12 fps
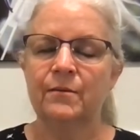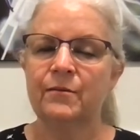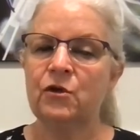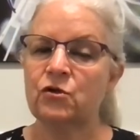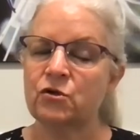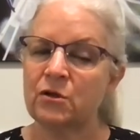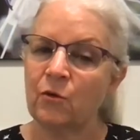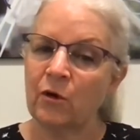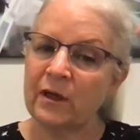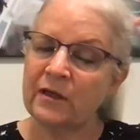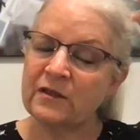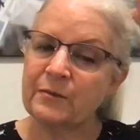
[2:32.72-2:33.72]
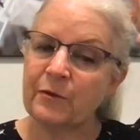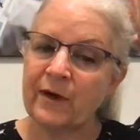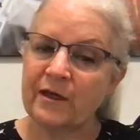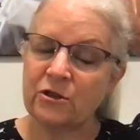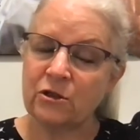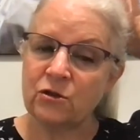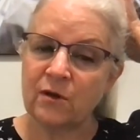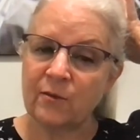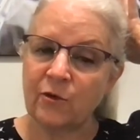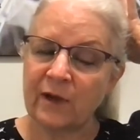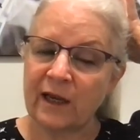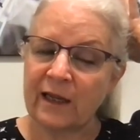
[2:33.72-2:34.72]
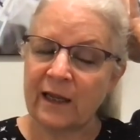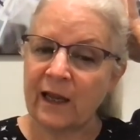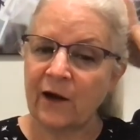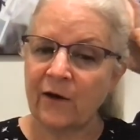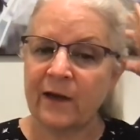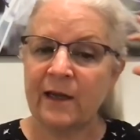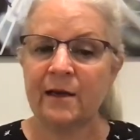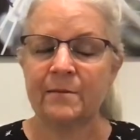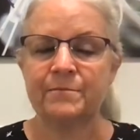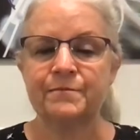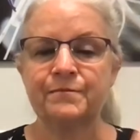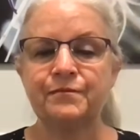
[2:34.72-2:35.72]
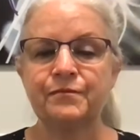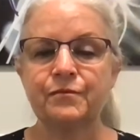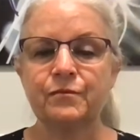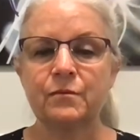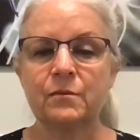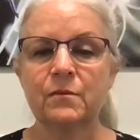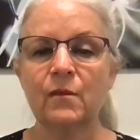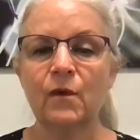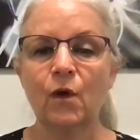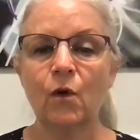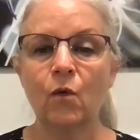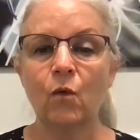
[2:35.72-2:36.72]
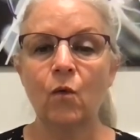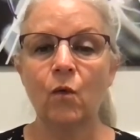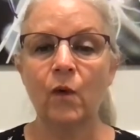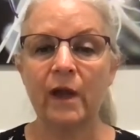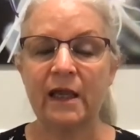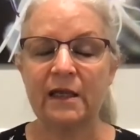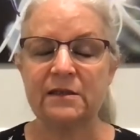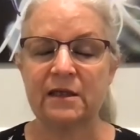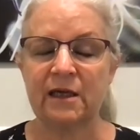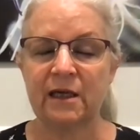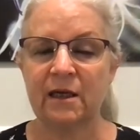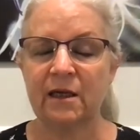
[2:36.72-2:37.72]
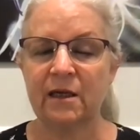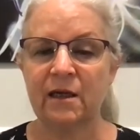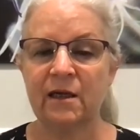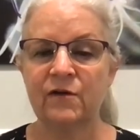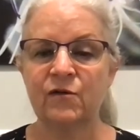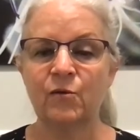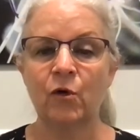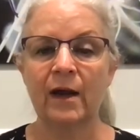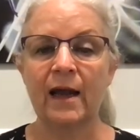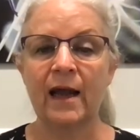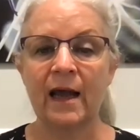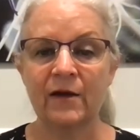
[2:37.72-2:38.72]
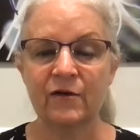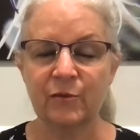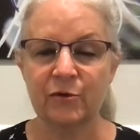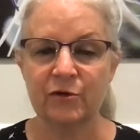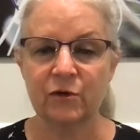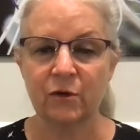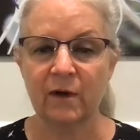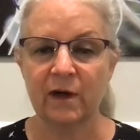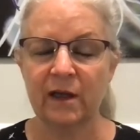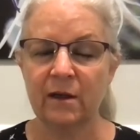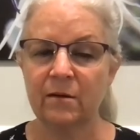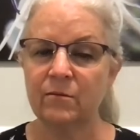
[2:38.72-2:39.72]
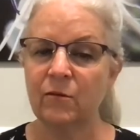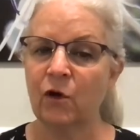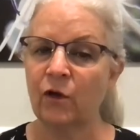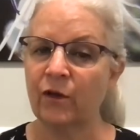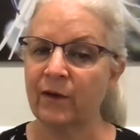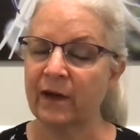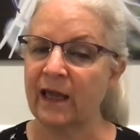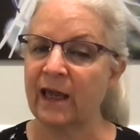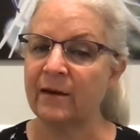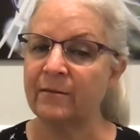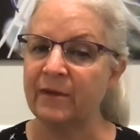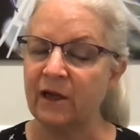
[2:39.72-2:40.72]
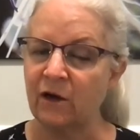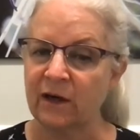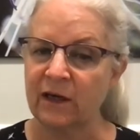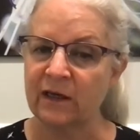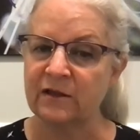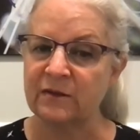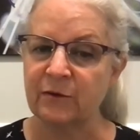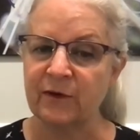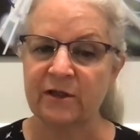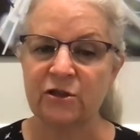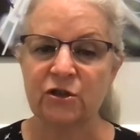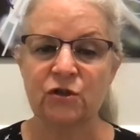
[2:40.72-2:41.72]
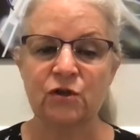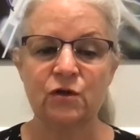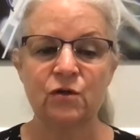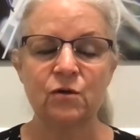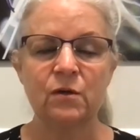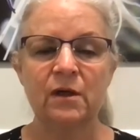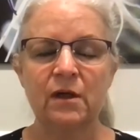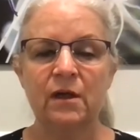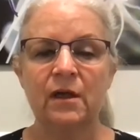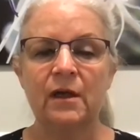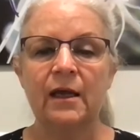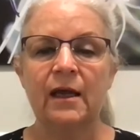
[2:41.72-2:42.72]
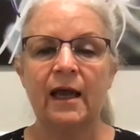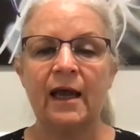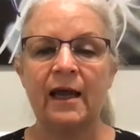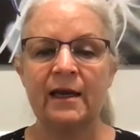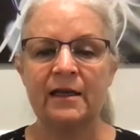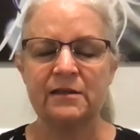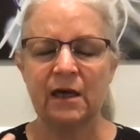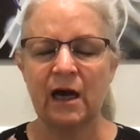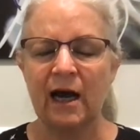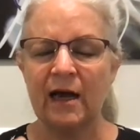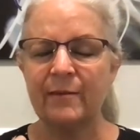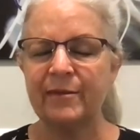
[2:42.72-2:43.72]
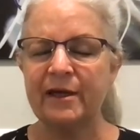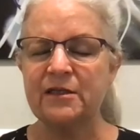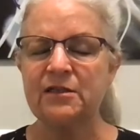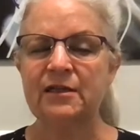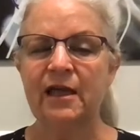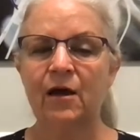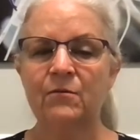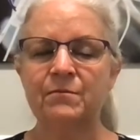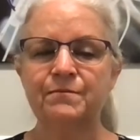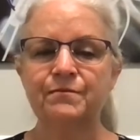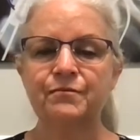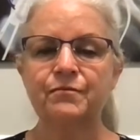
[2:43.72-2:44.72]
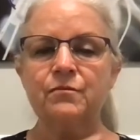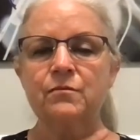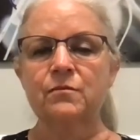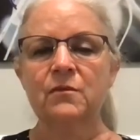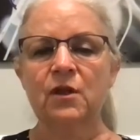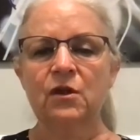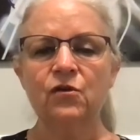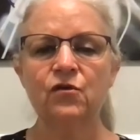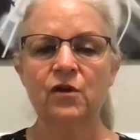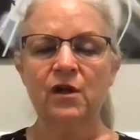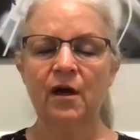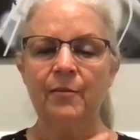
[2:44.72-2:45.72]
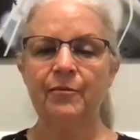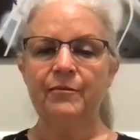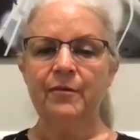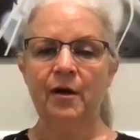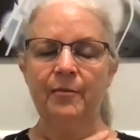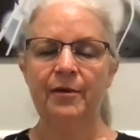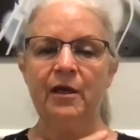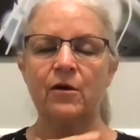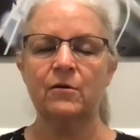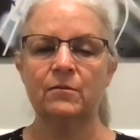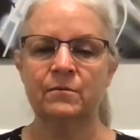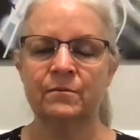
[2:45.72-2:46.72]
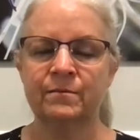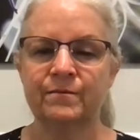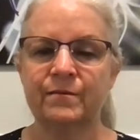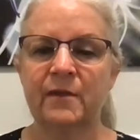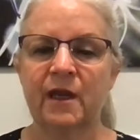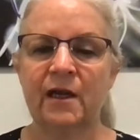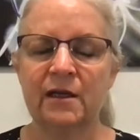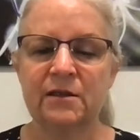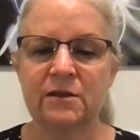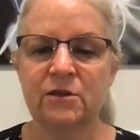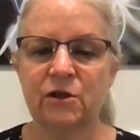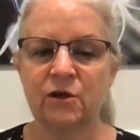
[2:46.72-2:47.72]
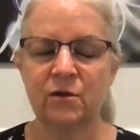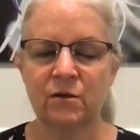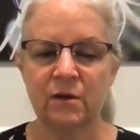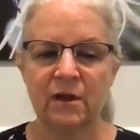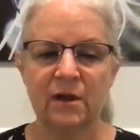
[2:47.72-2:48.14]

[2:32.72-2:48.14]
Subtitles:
usually more inspiration, trouble getting air in. Wheezing is more expiratory, although it can be on inspiration too. And it's a high-pitched sound, usually up here. And it's, in